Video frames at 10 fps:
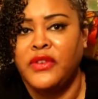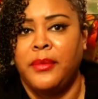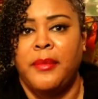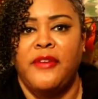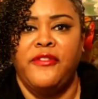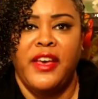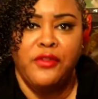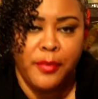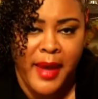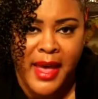Some of my
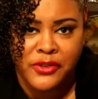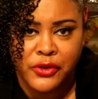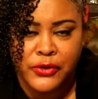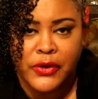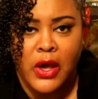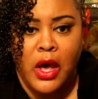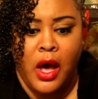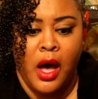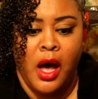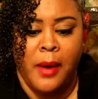favorite pastors
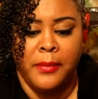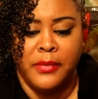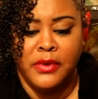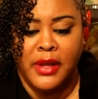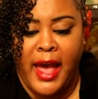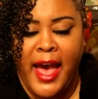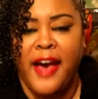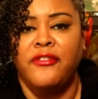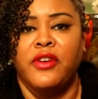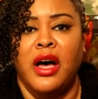um,
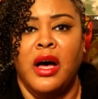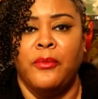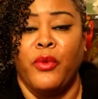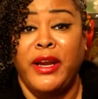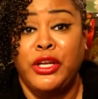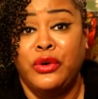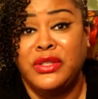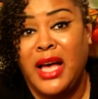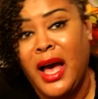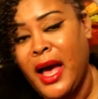have um, radio
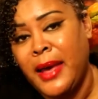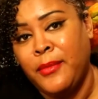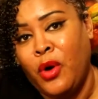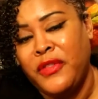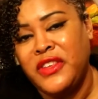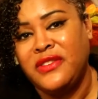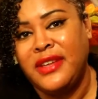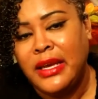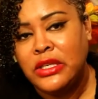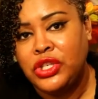time on this
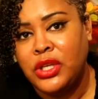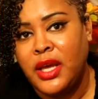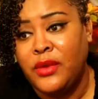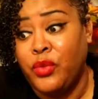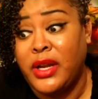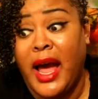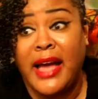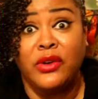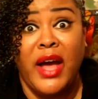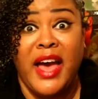station and when
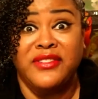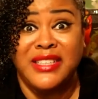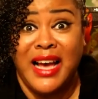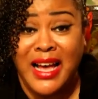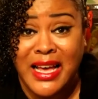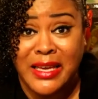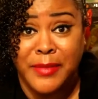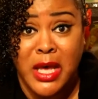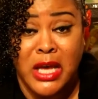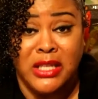I don't have time